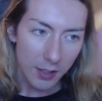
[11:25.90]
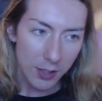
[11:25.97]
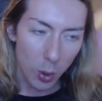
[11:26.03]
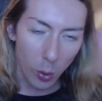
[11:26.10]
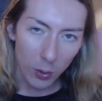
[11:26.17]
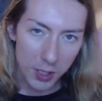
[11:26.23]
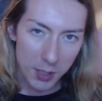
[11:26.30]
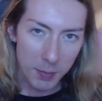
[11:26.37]

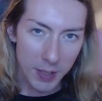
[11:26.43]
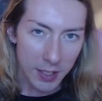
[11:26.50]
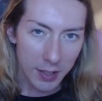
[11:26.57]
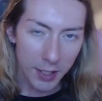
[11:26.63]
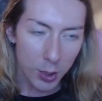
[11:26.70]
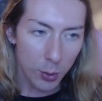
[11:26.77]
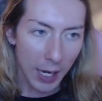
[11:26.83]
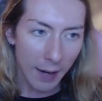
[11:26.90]
towards me that
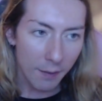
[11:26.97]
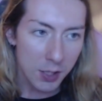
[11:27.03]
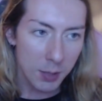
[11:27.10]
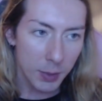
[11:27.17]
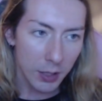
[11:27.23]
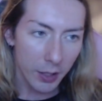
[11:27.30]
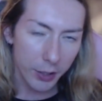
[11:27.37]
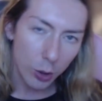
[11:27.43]
you have to
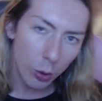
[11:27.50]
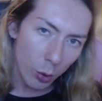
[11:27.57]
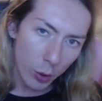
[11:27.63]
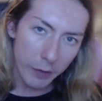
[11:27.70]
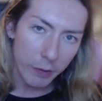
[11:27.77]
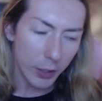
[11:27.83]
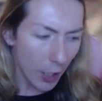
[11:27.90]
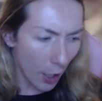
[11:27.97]
be like, you don't
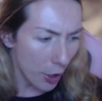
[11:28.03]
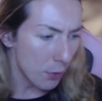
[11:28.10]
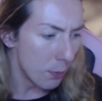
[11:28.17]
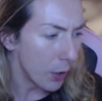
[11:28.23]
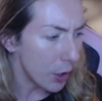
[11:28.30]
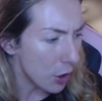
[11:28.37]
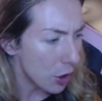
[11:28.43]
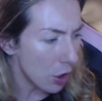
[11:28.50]
even got as
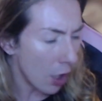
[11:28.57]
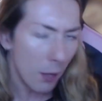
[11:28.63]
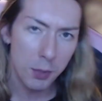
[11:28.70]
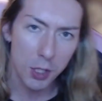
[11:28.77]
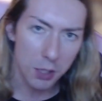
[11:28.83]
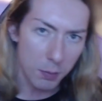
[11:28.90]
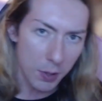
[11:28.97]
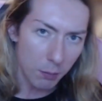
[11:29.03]
many subs
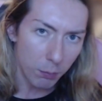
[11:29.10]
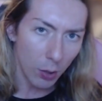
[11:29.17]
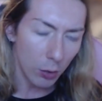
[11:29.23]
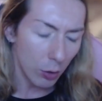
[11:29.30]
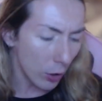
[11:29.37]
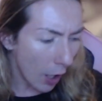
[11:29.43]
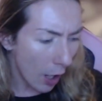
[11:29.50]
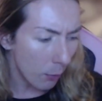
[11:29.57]
as me, bro.
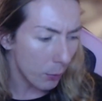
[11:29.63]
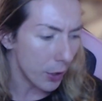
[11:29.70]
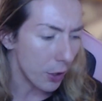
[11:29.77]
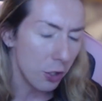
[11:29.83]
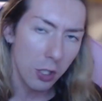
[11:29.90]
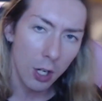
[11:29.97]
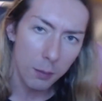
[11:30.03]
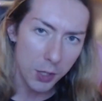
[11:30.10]
Look at how many
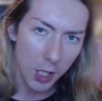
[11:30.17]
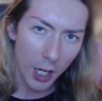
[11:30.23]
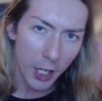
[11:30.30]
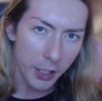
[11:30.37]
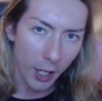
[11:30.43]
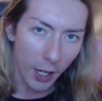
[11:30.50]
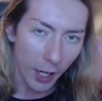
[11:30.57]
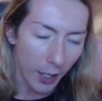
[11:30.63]
subs I
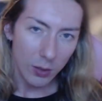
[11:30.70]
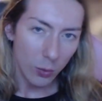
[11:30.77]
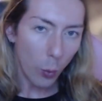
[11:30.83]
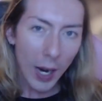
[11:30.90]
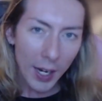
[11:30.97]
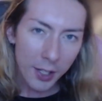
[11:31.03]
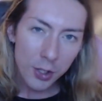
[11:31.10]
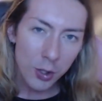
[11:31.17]
got.
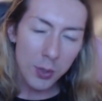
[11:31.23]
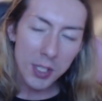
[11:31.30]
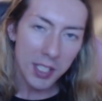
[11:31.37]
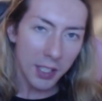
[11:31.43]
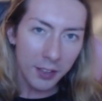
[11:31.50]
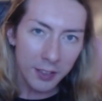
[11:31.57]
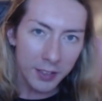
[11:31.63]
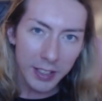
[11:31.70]
Why did you
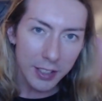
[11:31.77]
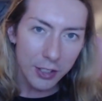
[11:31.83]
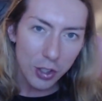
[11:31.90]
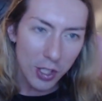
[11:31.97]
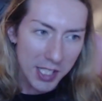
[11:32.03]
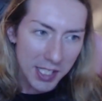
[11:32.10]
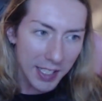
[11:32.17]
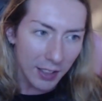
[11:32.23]
suddenly
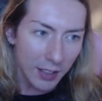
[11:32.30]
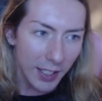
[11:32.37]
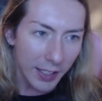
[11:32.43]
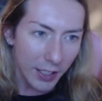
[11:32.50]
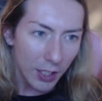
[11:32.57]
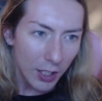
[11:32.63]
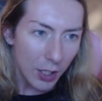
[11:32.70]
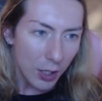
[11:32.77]
just get
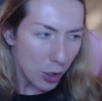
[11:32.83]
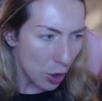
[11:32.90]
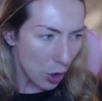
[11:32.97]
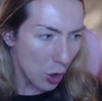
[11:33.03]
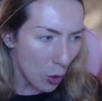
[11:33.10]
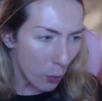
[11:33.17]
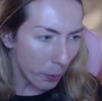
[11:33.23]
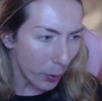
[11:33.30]
like
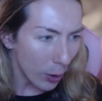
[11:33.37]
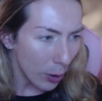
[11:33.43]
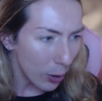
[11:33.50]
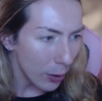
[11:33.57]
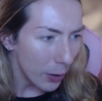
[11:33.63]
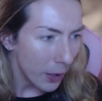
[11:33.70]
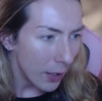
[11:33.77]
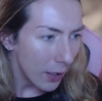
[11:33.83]

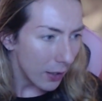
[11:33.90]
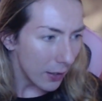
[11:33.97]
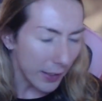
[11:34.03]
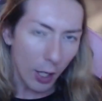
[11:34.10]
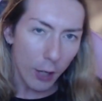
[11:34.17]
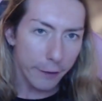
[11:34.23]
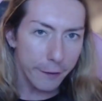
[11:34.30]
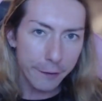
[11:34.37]
super like
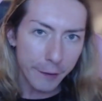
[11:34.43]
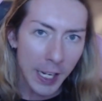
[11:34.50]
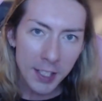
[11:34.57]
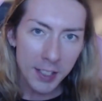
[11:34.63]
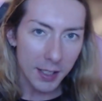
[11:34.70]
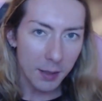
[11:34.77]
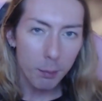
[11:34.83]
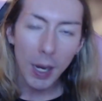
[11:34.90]

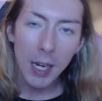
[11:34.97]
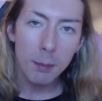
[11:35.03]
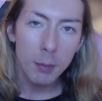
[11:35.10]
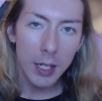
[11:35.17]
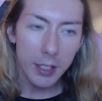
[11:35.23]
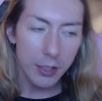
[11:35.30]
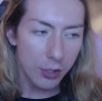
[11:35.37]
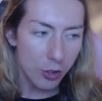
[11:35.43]
offended by
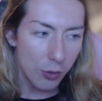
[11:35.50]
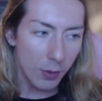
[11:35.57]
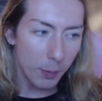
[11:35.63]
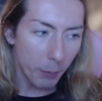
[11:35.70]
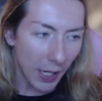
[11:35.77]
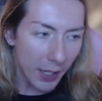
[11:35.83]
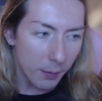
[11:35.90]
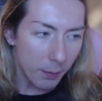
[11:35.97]
my
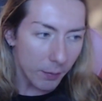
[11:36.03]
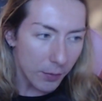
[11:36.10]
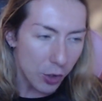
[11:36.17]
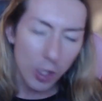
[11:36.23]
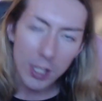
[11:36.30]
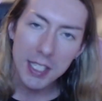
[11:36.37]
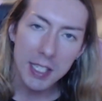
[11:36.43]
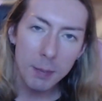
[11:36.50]
by
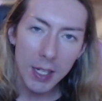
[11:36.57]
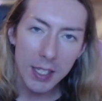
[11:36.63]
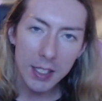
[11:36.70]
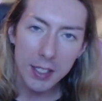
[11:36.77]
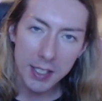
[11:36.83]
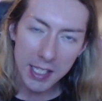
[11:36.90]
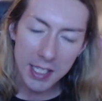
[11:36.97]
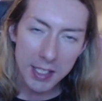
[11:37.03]
just my
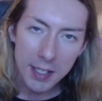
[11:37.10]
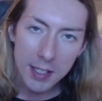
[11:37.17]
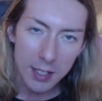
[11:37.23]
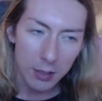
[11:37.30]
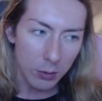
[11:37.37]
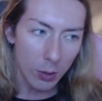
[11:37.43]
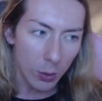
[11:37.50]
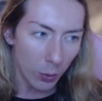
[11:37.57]
existence
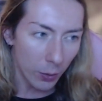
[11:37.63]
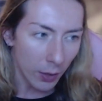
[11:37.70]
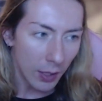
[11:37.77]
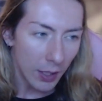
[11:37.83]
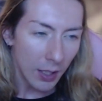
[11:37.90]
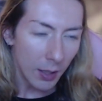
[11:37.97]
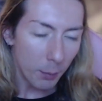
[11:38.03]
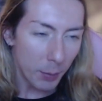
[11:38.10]
alone?
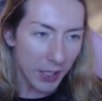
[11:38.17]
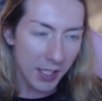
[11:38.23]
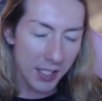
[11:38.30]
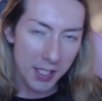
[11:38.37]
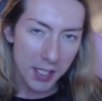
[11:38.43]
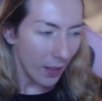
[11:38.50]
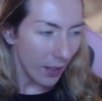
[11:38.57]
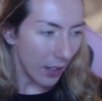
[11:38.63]

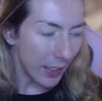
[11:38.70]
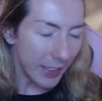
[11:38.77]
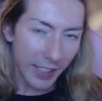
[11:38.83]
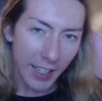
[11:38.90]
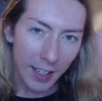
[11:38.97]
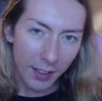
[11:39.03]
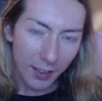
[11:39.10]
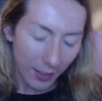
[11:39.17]
Because
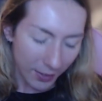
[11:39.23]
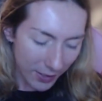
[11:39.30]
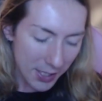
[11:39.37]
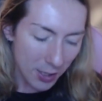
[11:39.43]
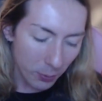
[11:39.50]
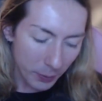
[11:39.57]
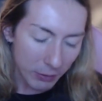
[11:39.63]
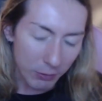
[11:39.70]
again, this
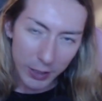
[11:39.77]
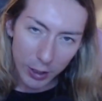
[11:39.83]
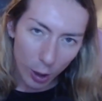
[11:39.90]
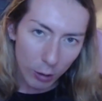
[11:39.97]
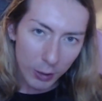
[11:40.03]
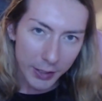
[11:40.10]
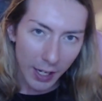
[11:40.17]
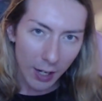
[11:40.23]
will be
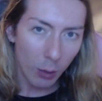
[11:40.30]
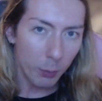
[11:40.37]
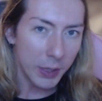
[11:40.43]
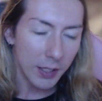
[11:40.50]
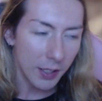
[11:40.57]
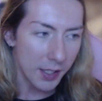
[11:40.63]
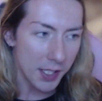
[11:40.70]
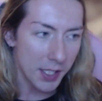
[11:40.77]
recurring now
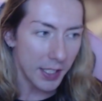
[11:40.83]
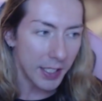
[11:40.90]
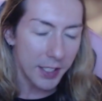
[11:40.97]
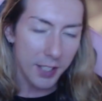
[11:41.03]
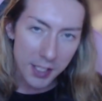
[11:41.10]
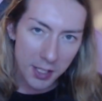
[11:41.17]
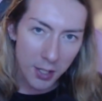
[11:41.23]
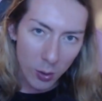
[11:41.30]
because he
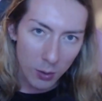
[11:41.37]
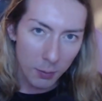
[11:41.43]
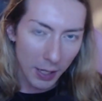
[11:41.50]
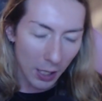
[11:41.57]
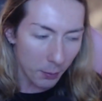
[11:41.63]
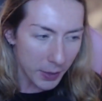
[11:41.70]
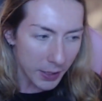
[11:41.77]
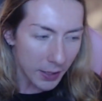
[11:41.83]
doesn't know
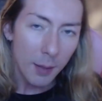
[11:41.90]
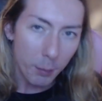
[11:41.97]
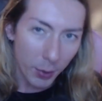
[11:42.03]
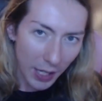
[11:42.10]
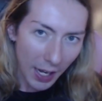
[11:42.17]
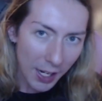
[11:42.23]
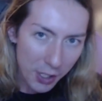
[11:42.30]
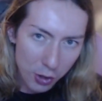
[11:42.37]
about me, but
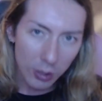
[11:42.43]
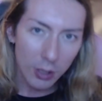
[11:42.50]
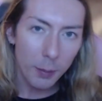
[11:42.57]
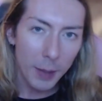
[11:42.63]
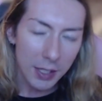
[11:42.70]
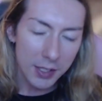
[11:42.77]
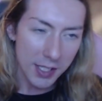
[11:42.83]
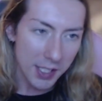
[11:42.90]
as you're
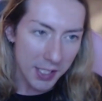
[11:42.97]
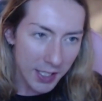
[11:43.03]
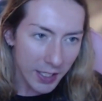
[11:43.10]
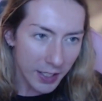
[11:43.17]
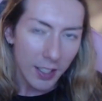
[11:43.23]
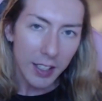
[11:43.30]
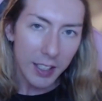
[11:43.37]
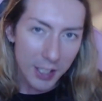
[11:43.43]
about to
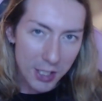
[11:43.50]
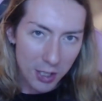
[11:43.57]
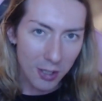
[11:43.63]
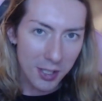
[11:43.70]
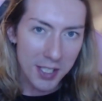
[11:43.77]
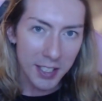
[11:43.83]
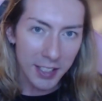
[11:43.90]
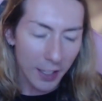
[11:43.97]
see, he
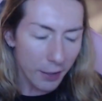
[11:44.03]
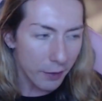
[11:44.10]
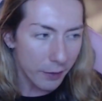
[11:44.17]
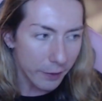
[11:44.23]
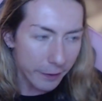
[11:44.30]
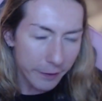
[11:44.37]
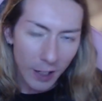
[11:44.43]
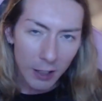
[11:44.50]
starts to get
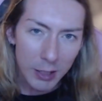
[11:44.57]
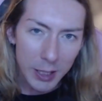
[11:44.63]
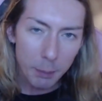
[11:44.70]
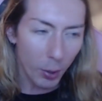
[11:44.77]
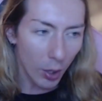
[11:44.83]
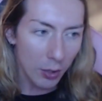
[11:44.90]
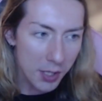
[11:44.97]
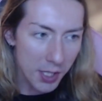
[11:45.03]
very
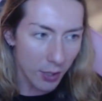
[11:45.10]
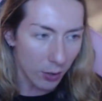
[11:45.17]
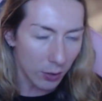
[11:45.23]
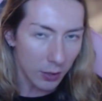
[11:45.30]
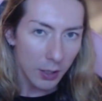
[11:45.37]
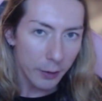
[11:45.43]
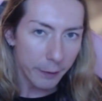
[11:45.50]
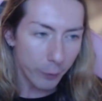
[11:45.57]
personal
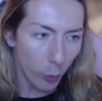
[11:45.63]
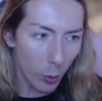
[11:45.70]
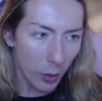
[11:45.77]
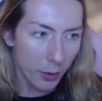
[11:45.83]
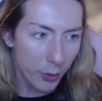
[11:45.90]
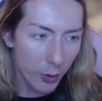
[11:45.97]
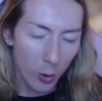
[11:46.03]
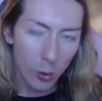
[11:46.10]
for
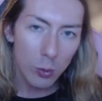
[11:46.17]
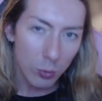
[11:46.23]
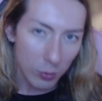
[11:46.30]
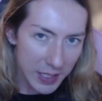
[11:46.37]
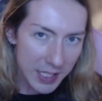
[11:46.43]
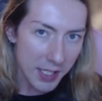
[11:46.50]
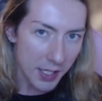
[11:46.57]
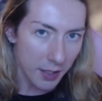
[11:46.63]
no
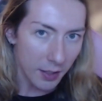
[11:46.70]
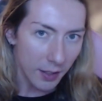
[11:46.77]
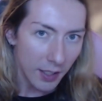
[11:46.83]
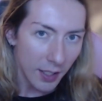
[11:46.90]
reason.